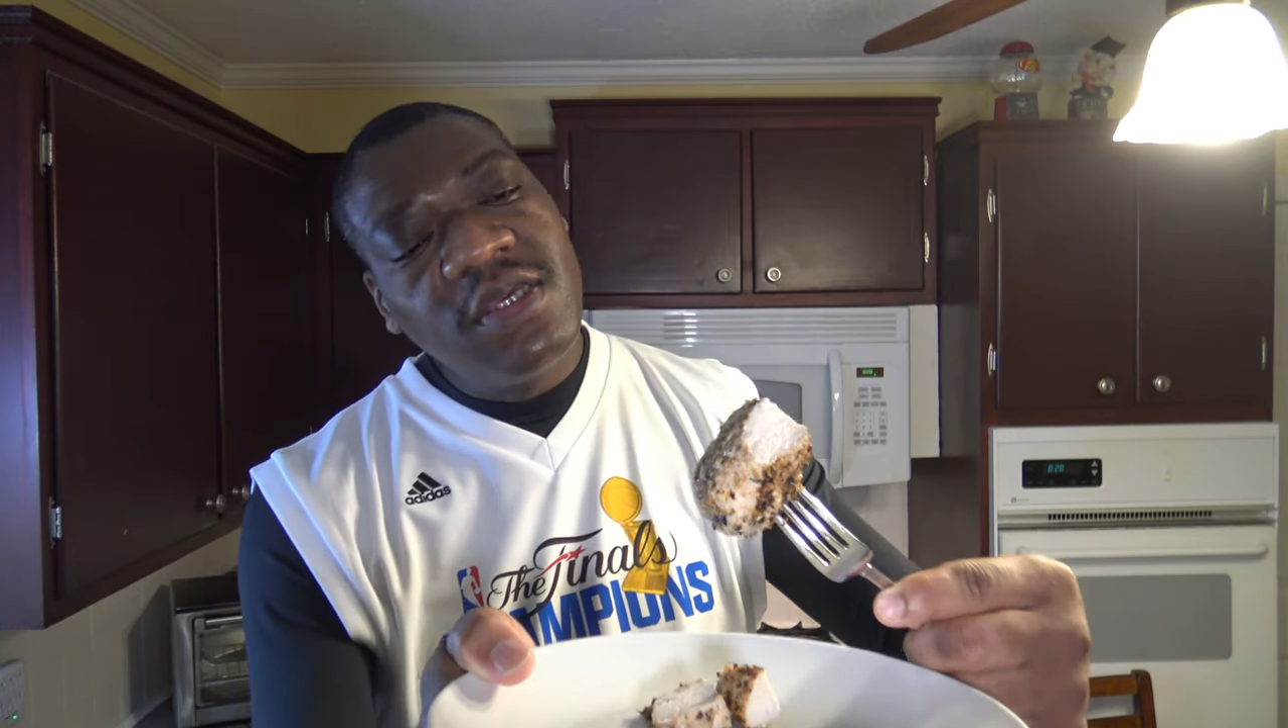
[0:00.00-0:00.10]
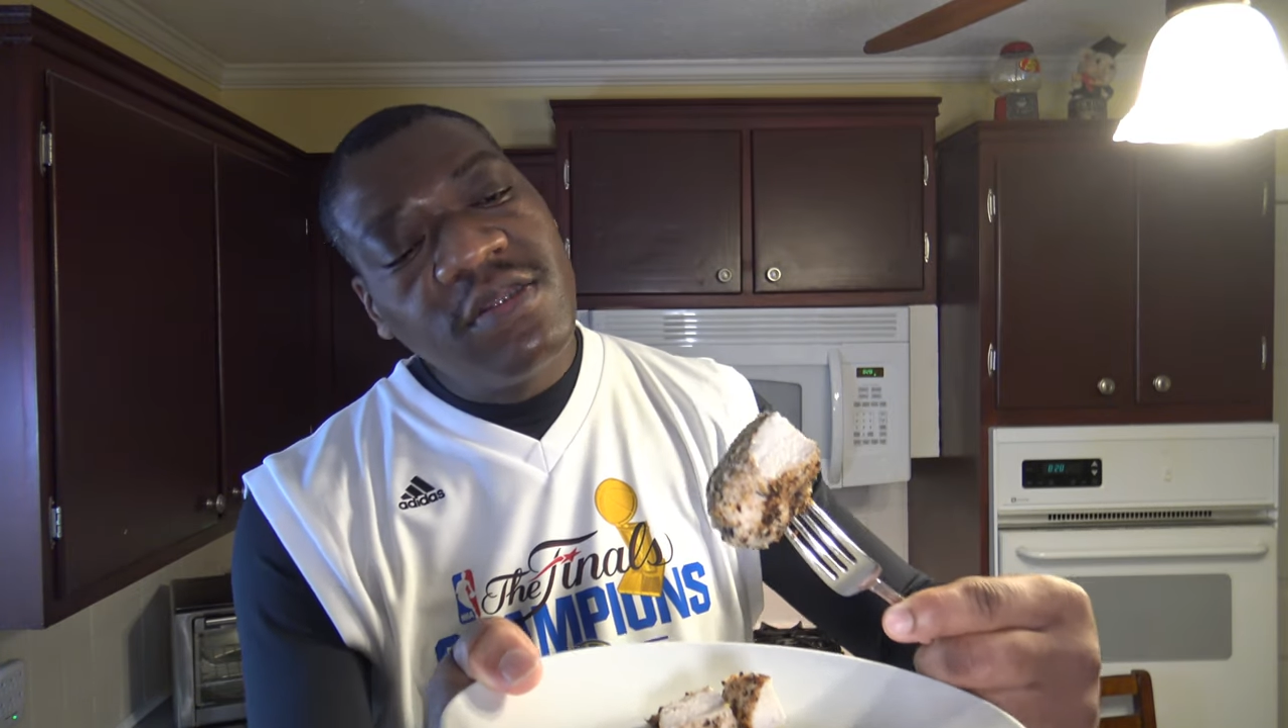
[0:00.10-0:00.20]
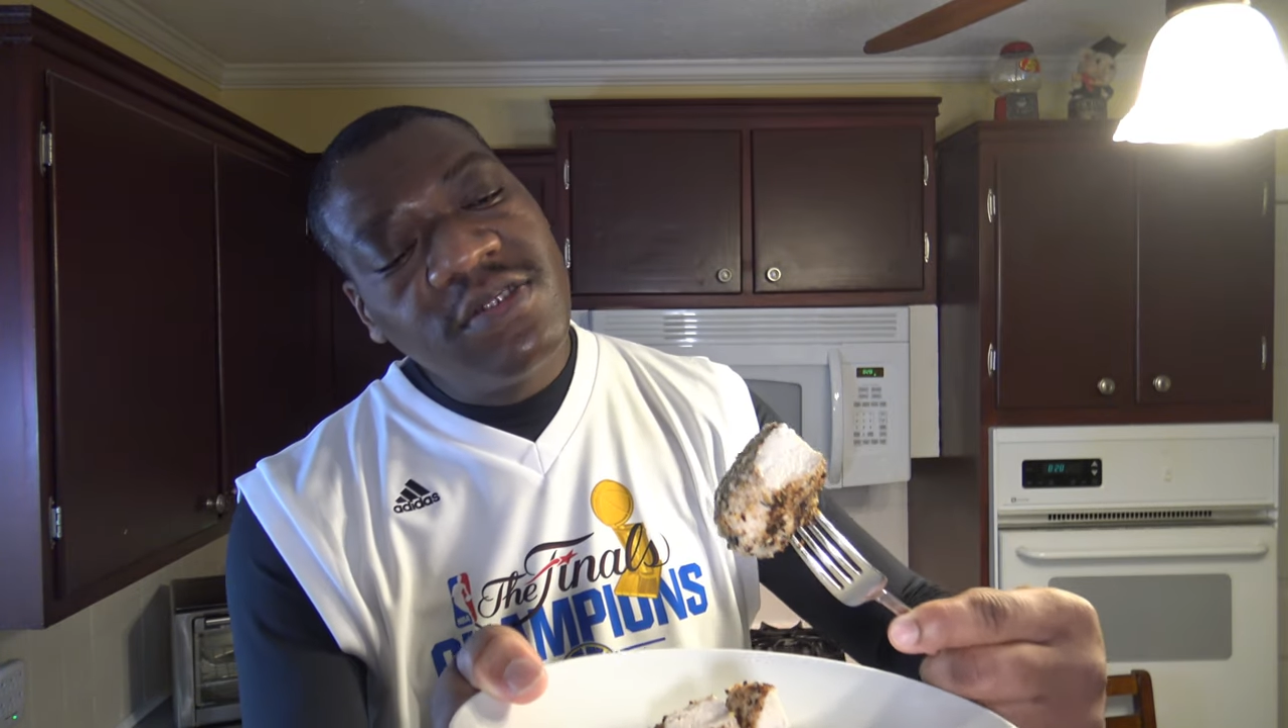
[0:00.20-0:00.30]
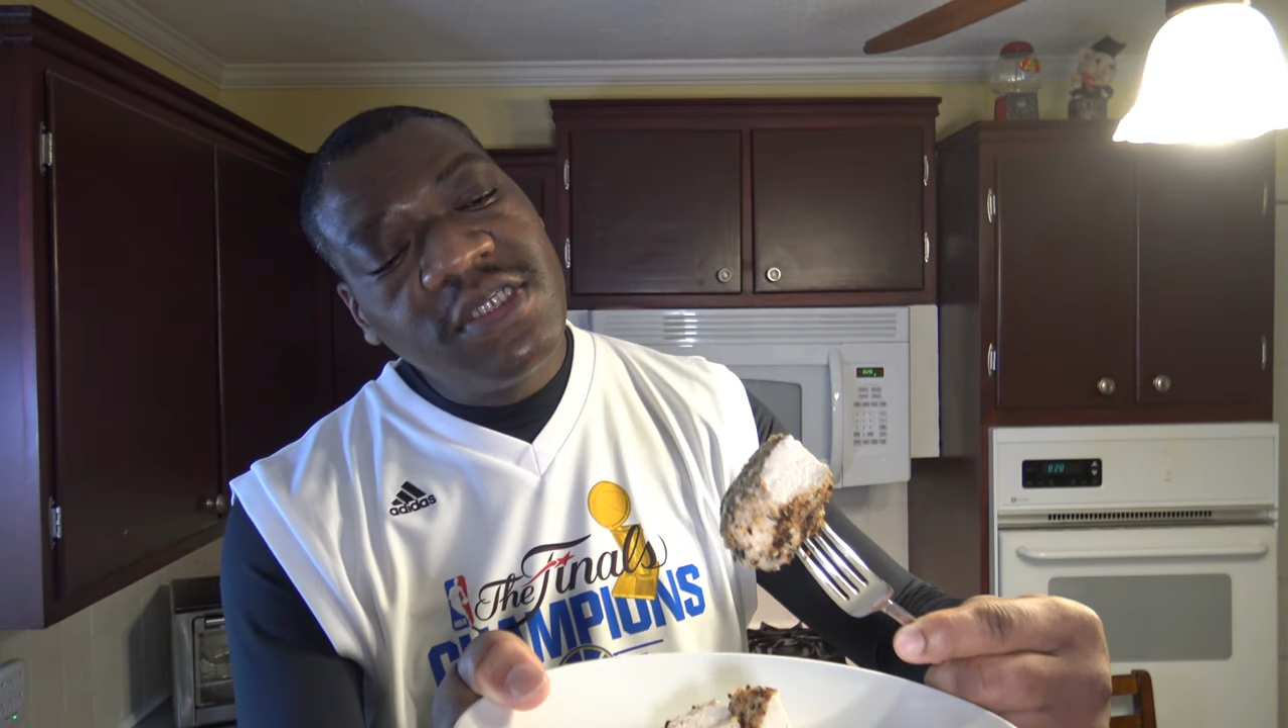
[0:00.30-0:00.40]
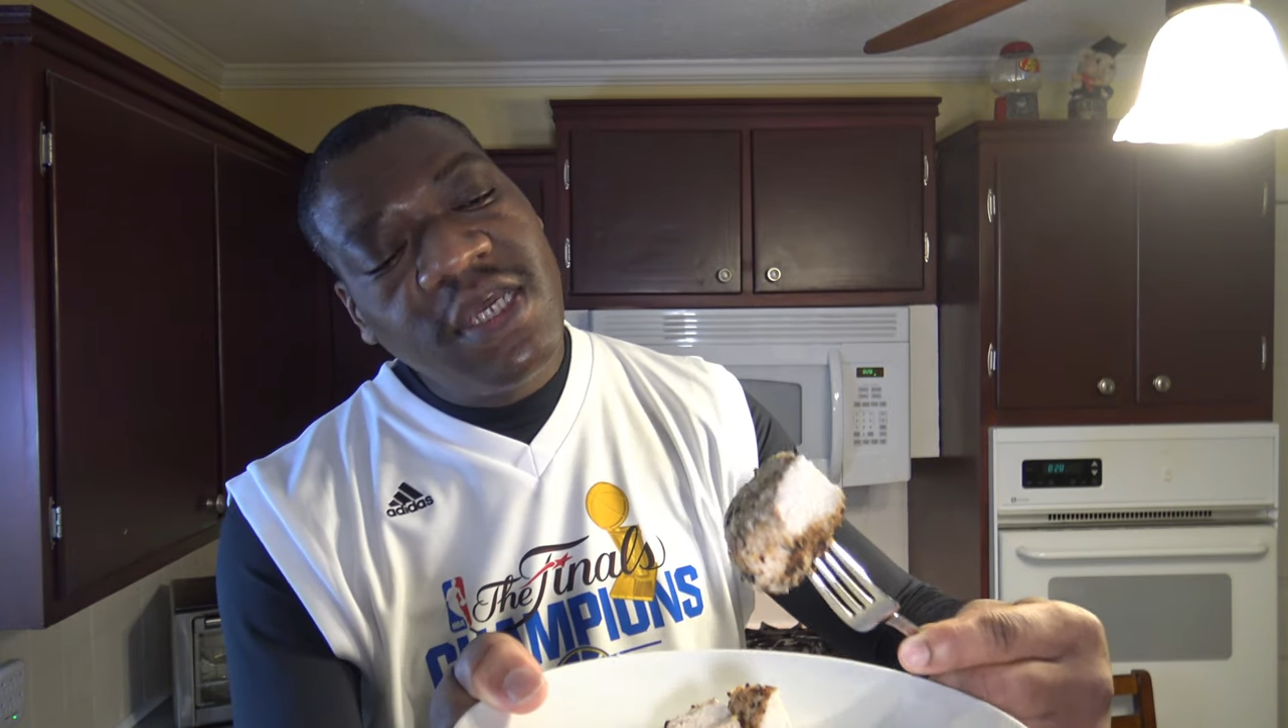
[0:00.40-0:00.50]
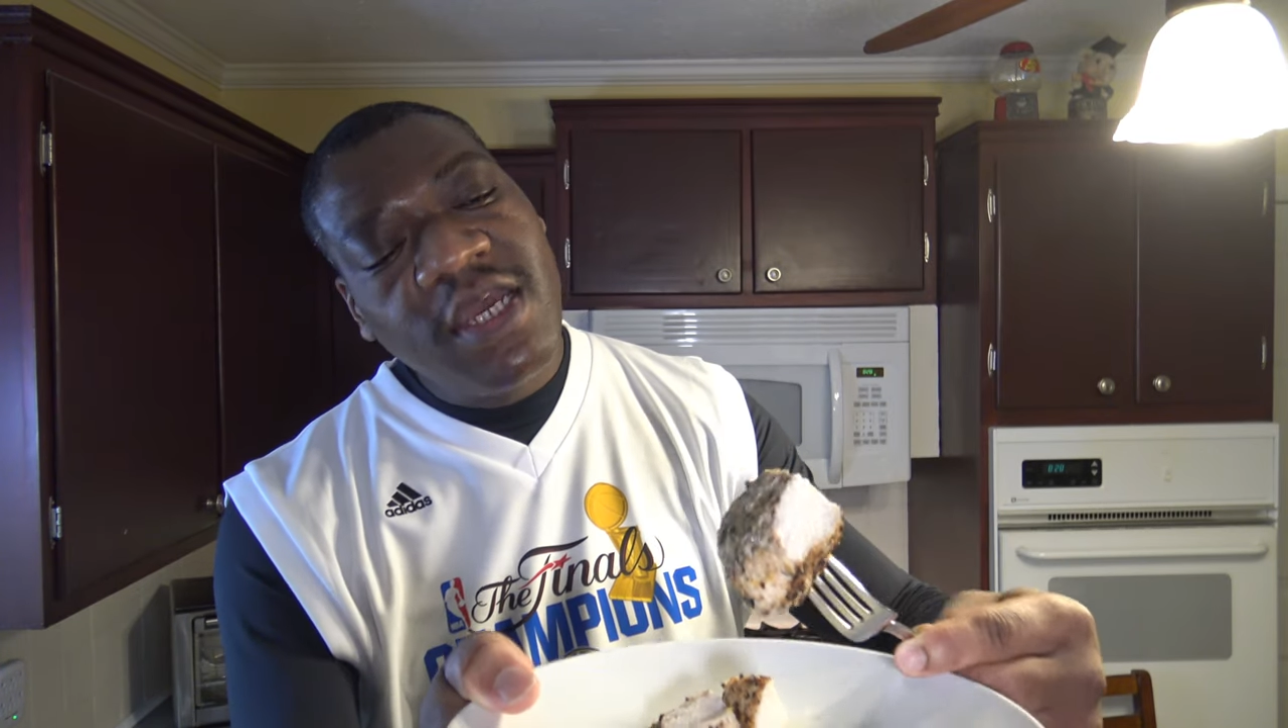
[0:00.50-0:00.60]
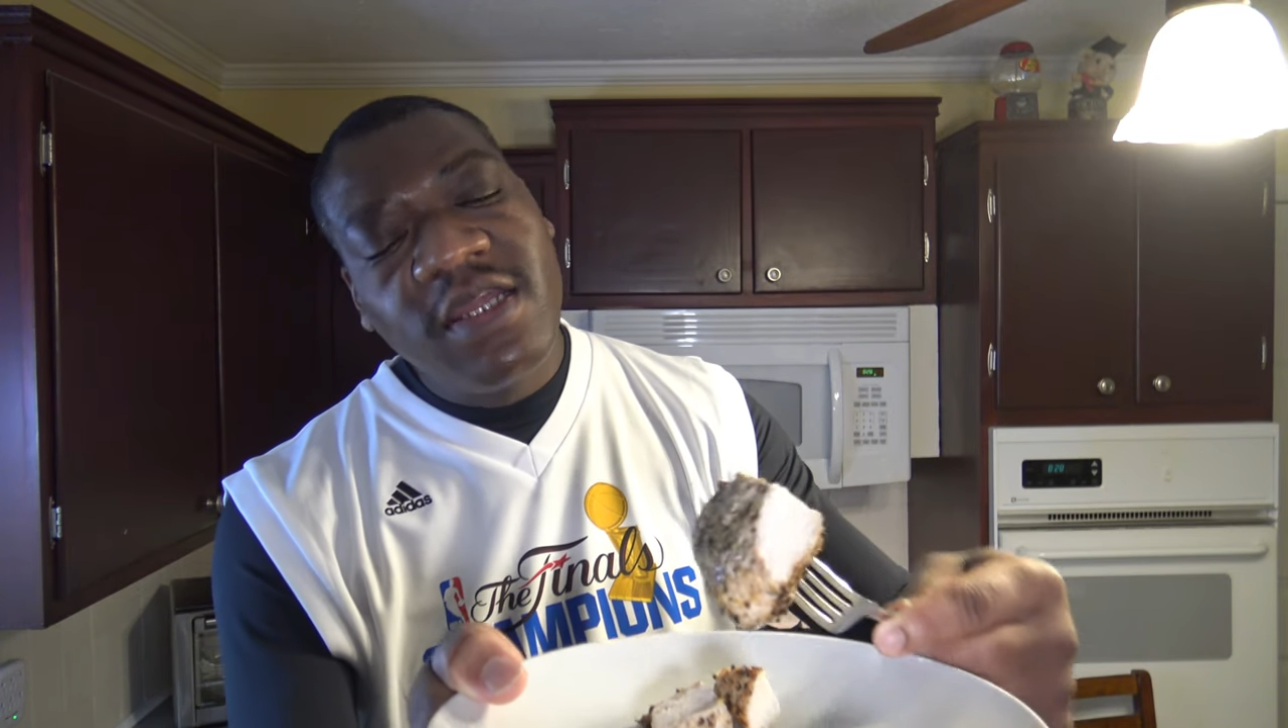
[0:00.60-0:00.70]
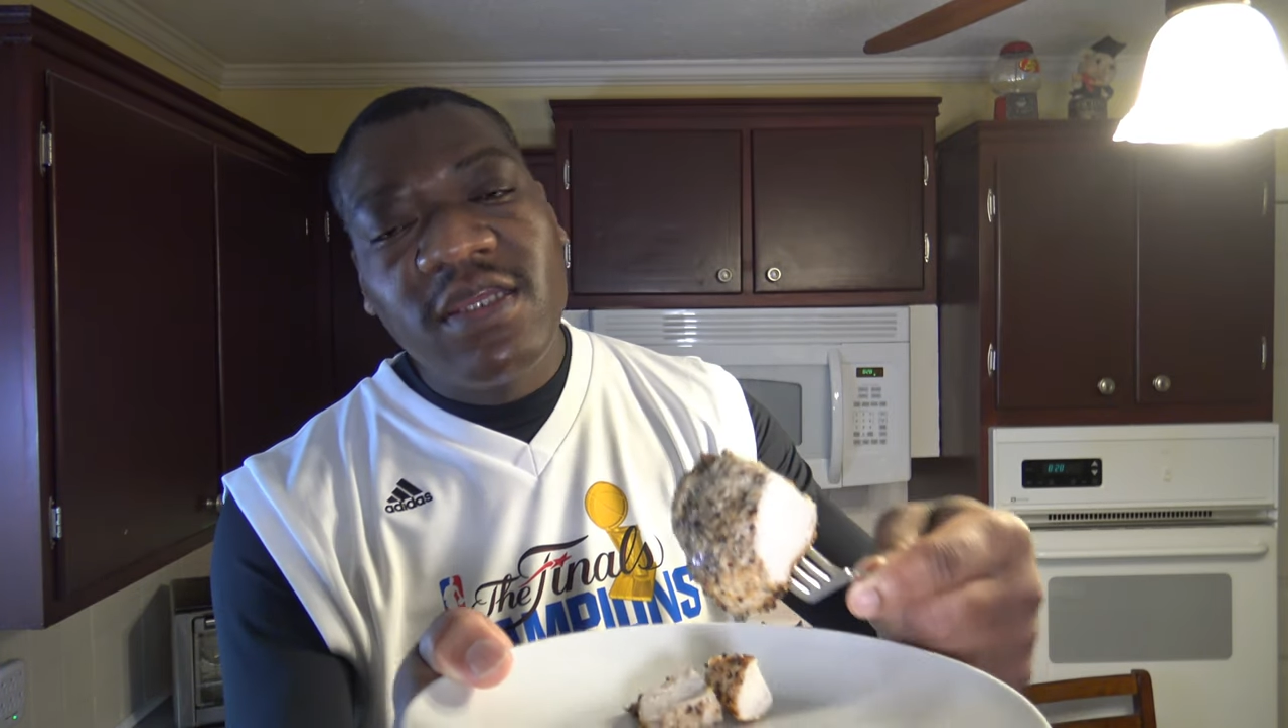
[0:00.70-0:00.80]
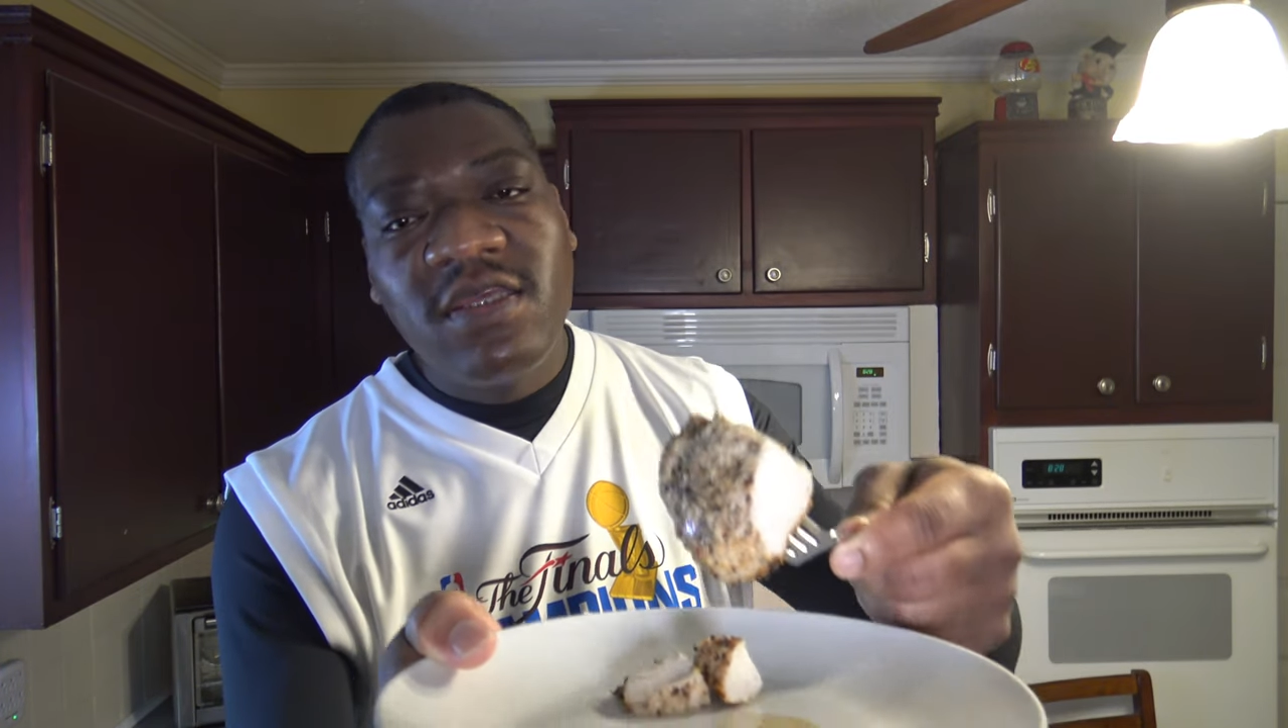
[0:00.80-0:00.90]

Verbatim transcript: underside,